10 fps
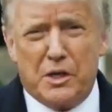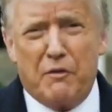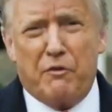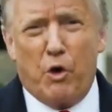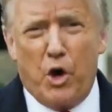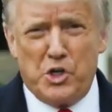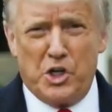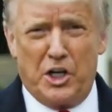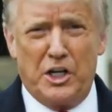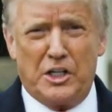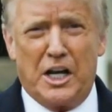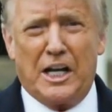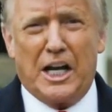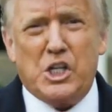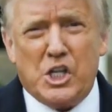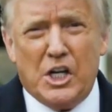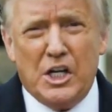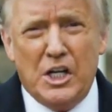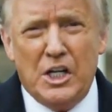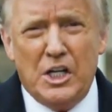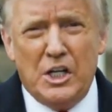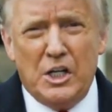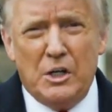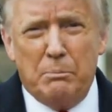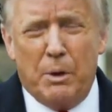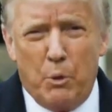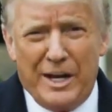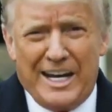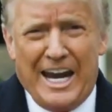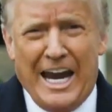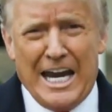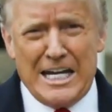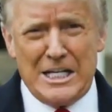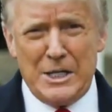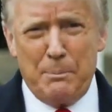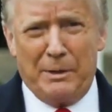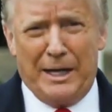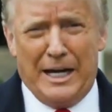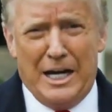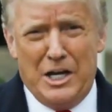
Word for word: So, what would it take for the 25th Amendment to be invoked?